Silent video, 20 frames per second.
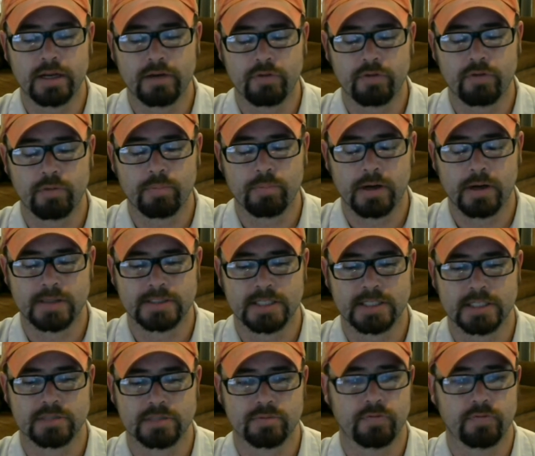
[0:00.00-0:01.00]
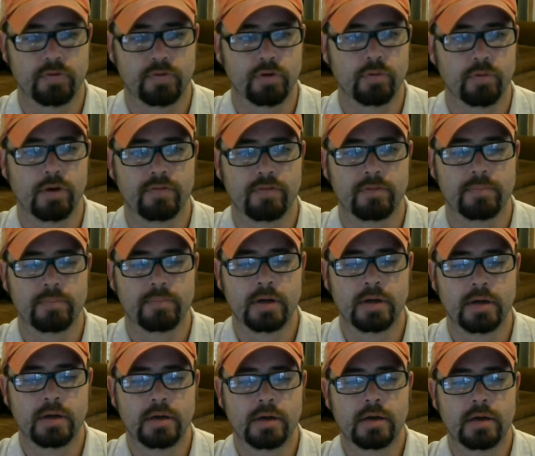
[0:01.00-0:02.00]
interview process with a few of
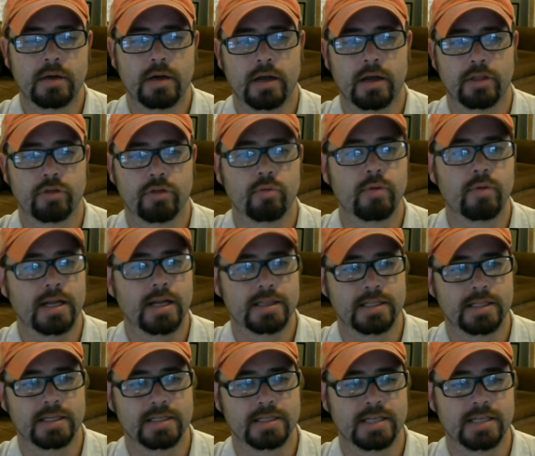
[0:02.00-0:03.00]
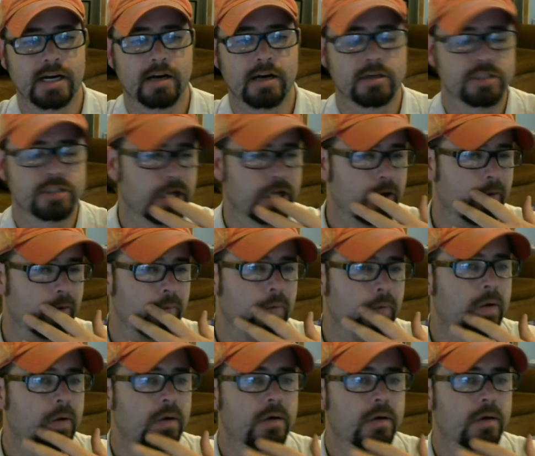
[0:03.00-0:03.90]
them throughout the entire show.